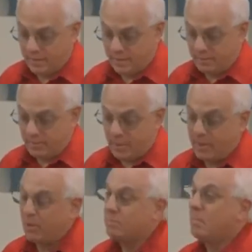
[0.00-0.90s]
Um,
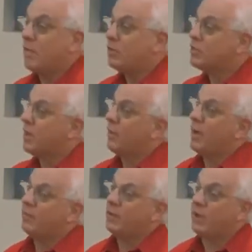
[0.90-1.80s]
then there are mothers that are
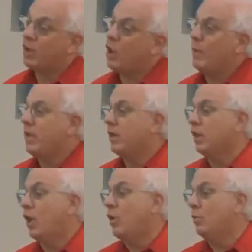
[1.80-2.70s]
out there that are going it
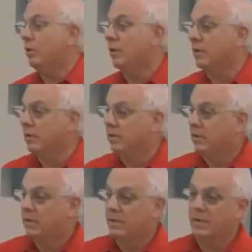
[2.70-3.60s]
alone. All
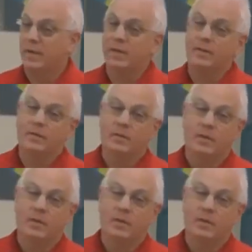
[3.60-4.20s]
right?